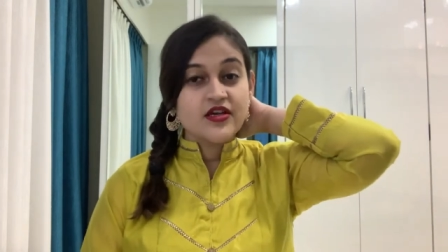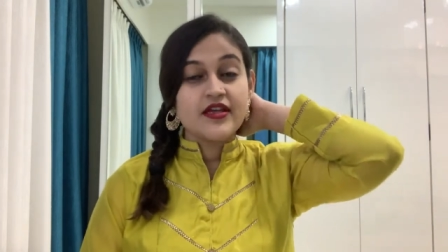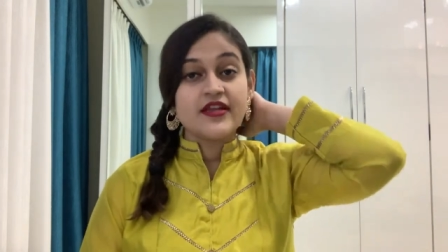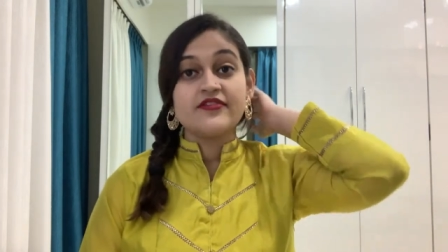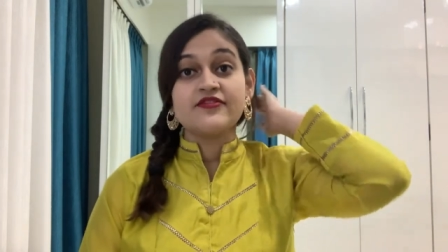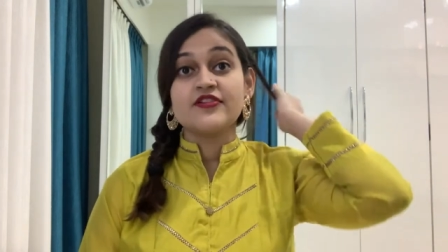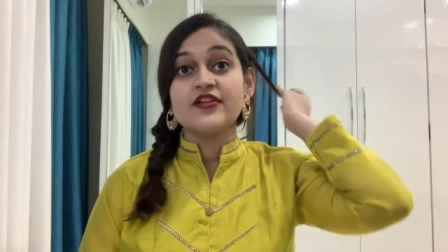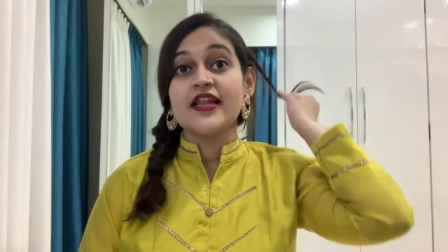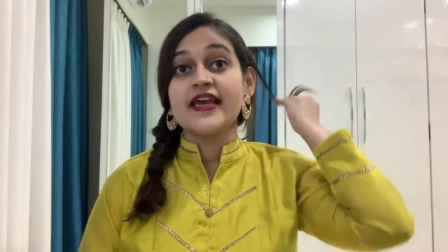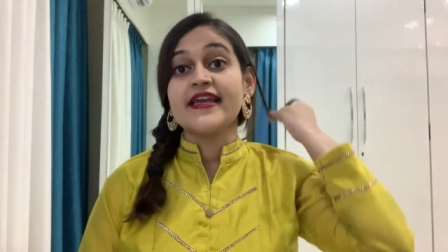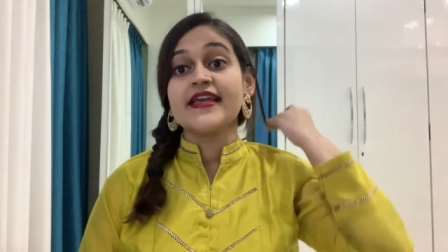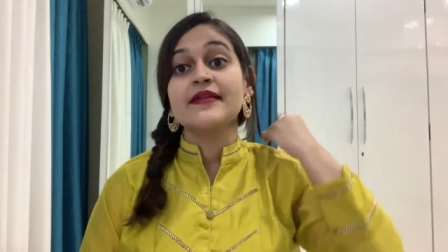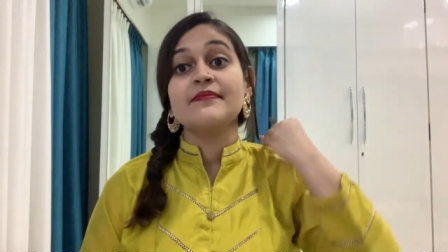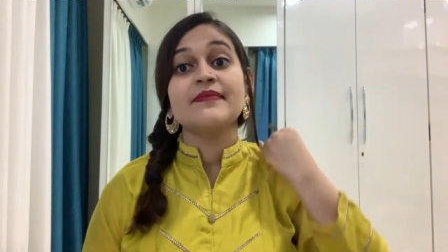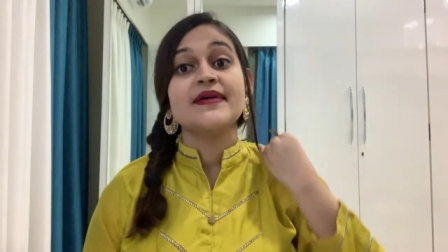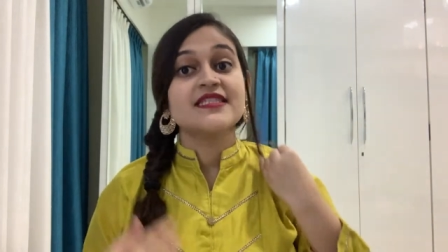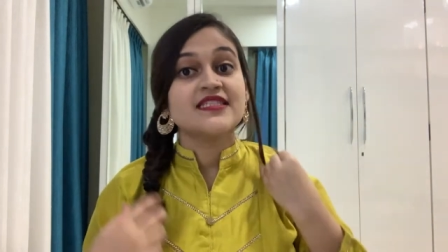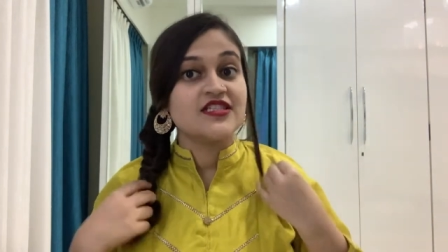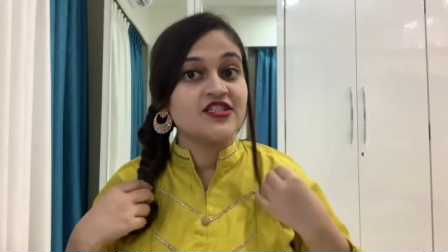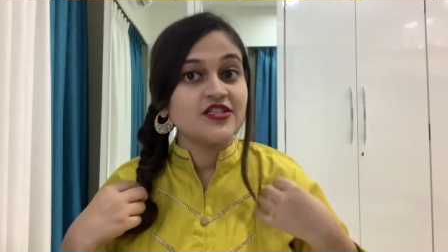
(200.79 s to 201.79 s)
And if you like it
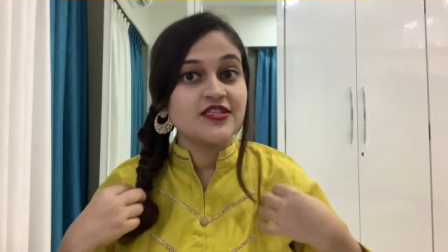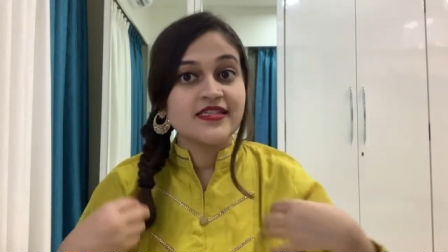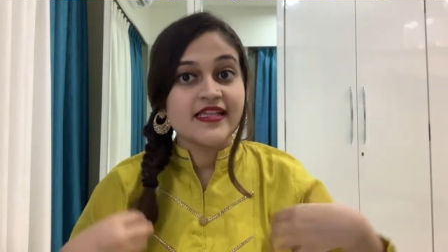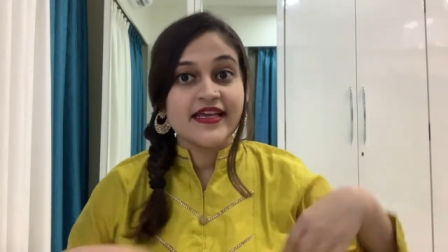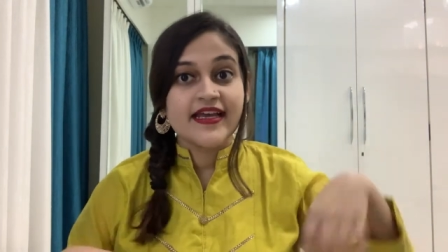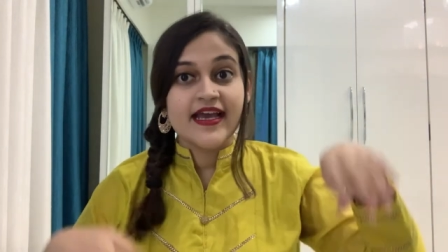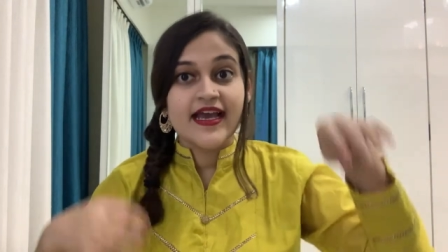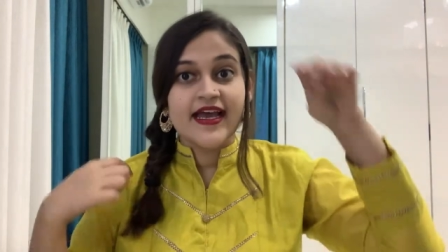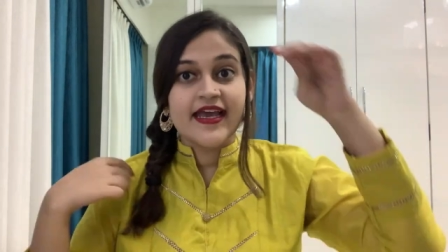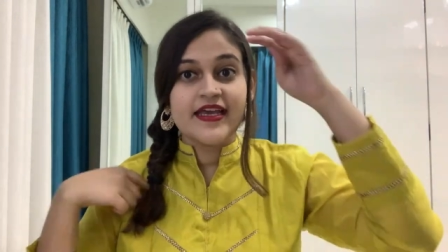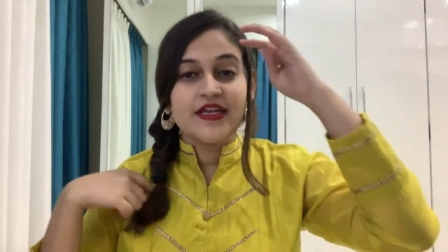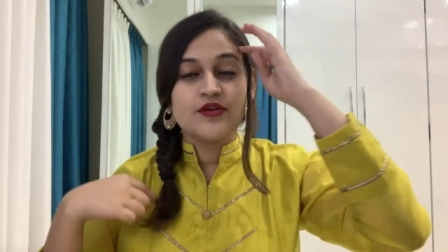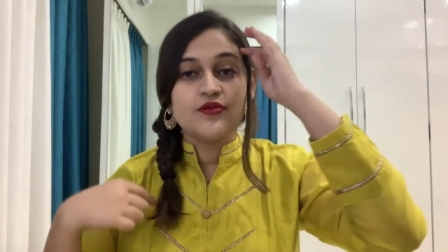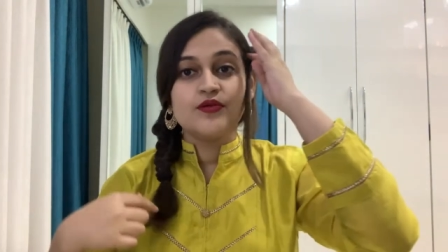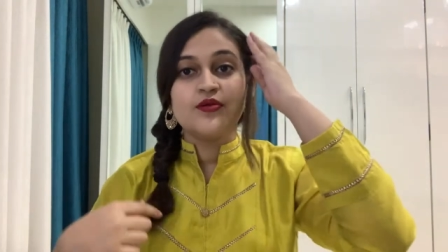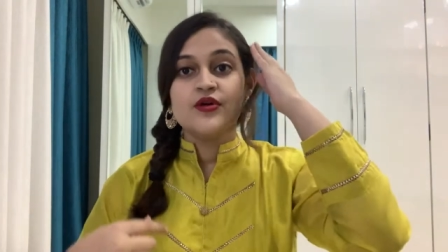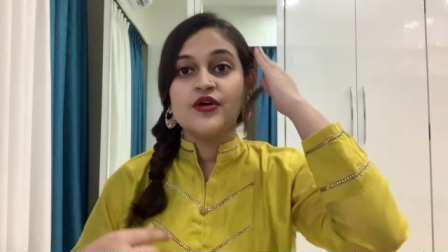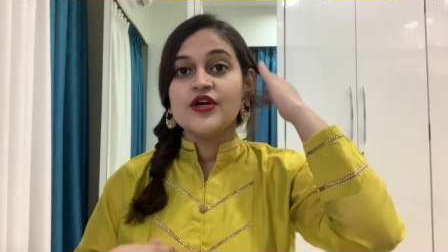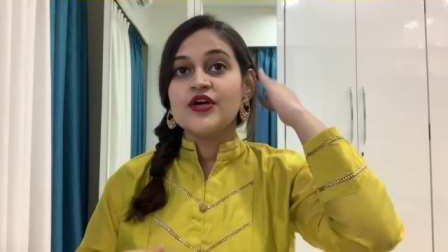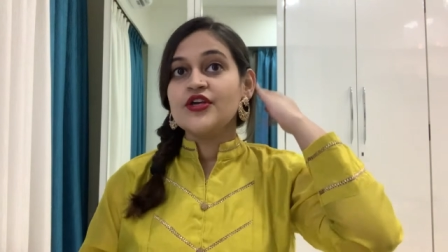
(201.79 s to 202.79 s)
messy, just like I
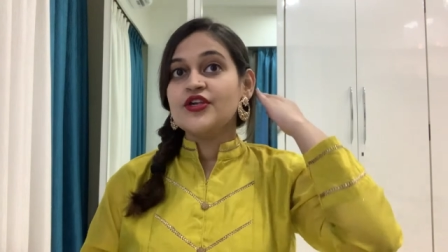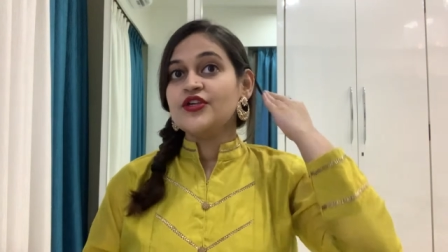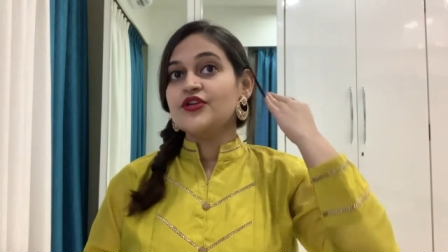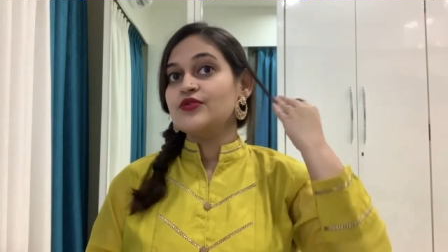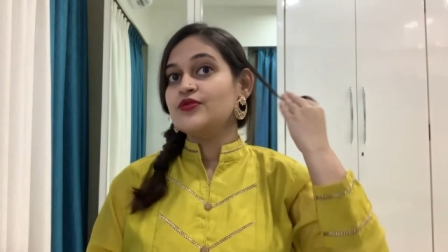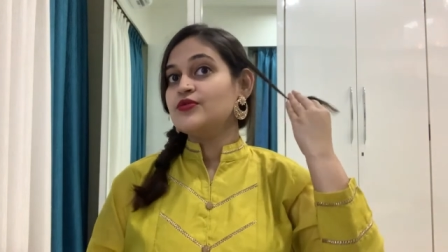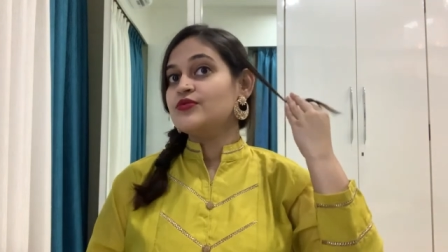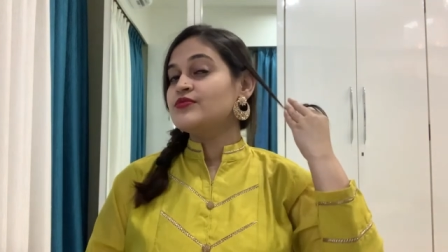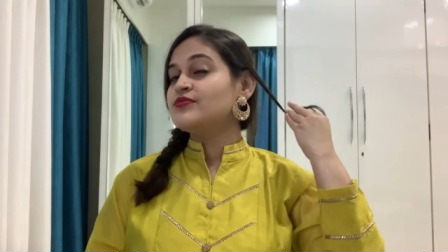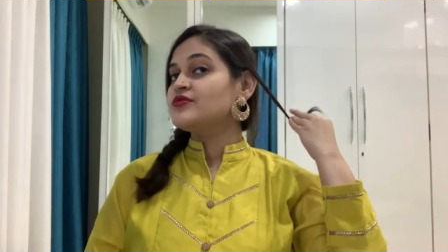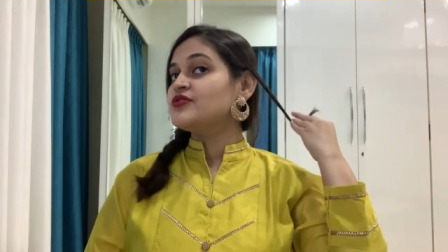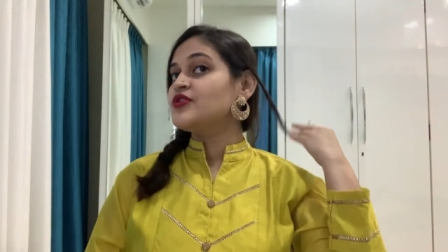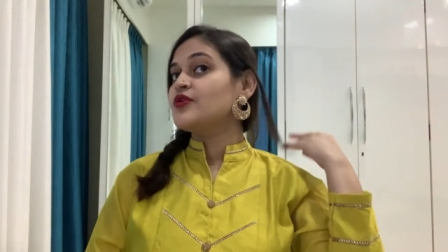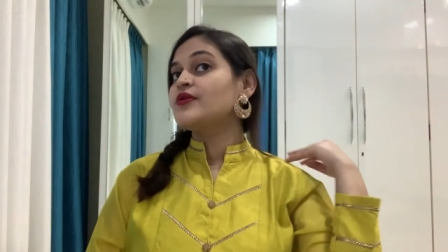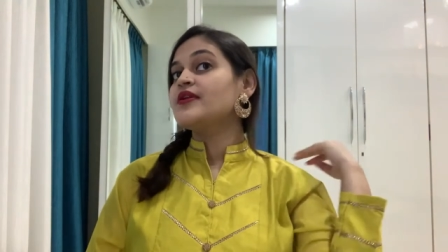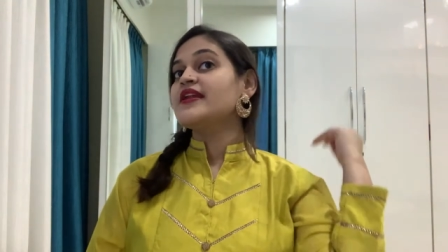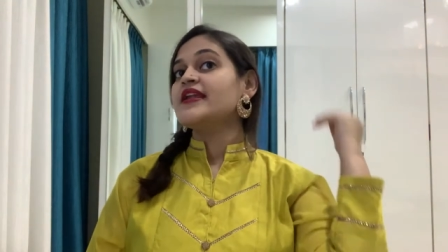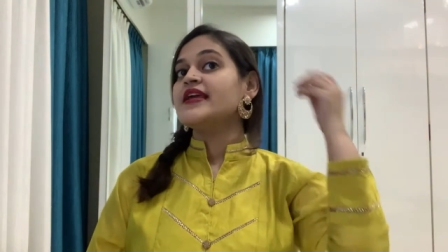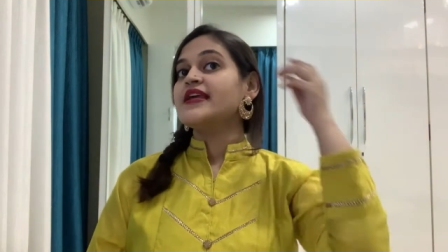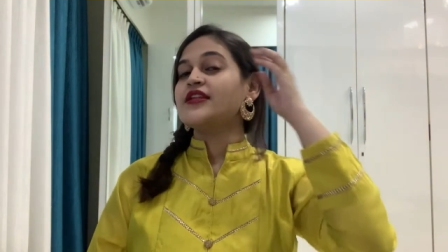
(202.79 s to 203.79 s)
do, you
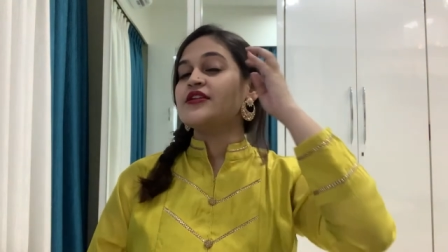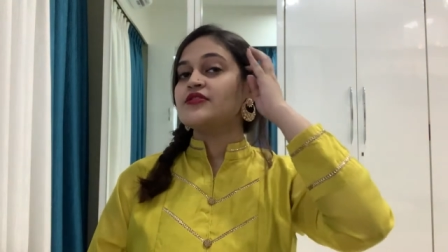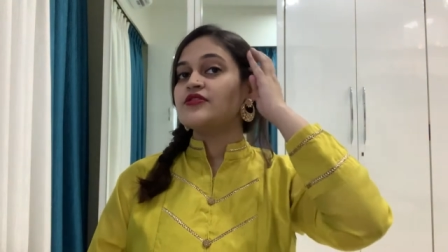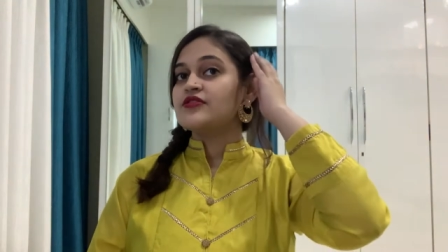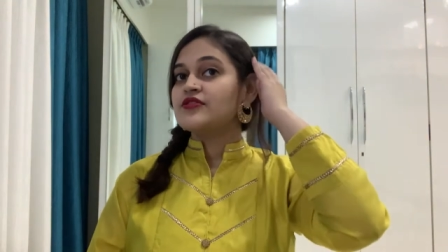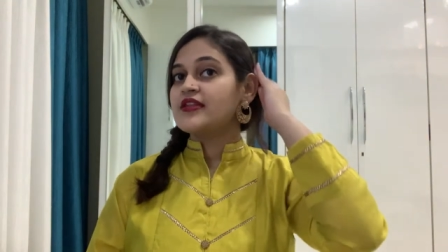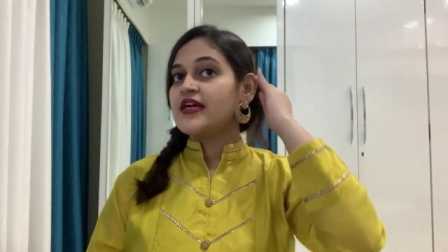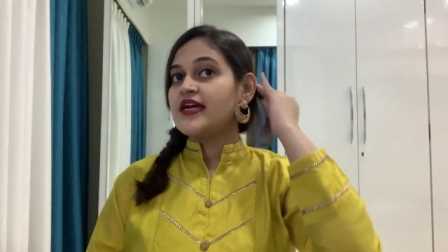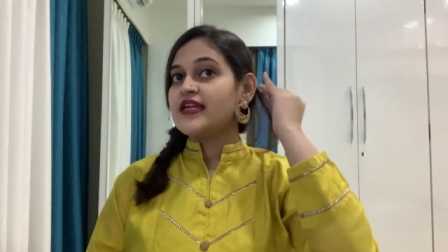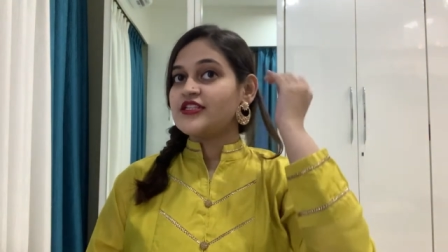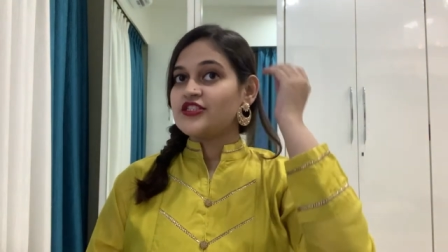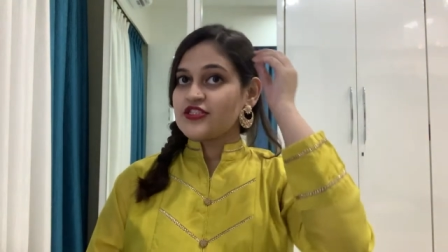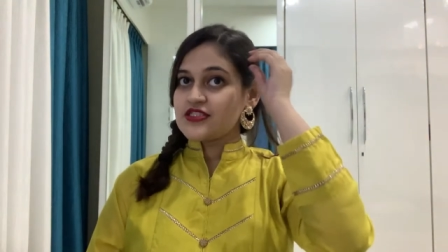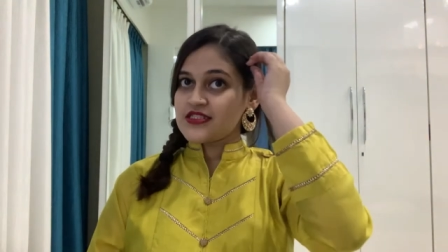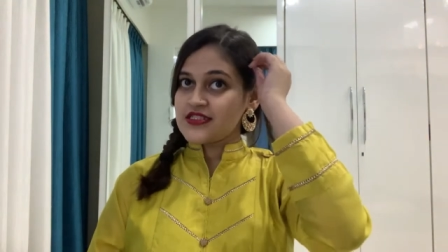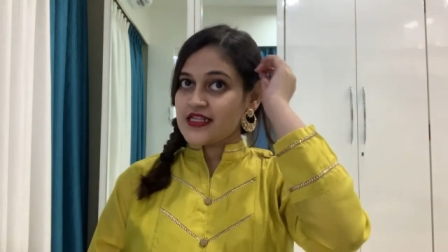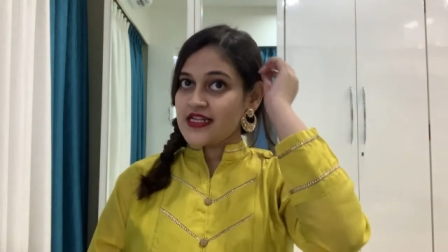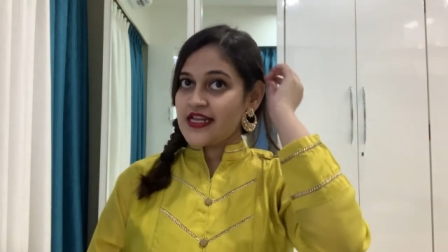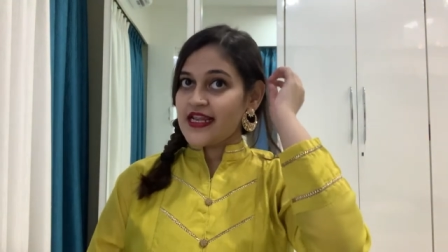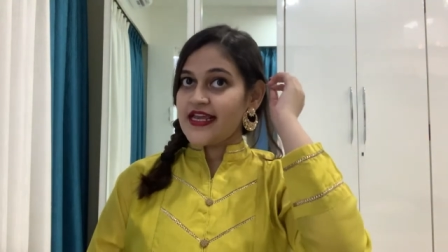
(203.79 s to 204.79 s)
don't need to do that.
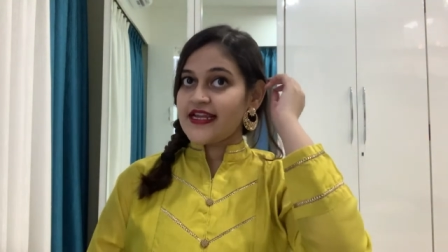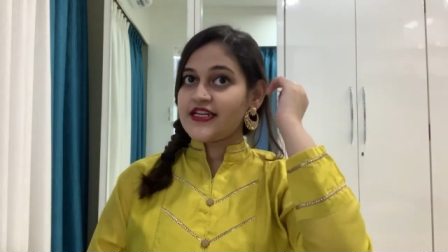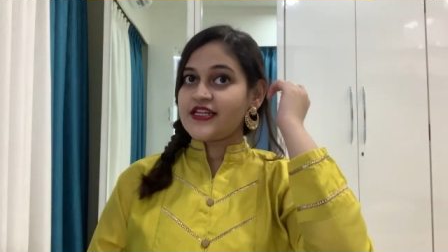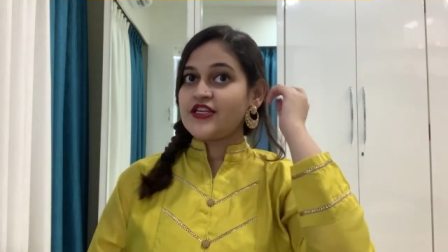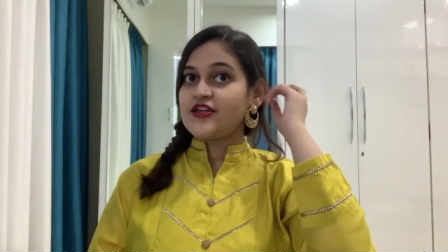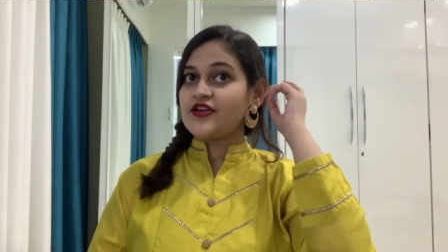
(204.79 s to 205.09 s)
Just let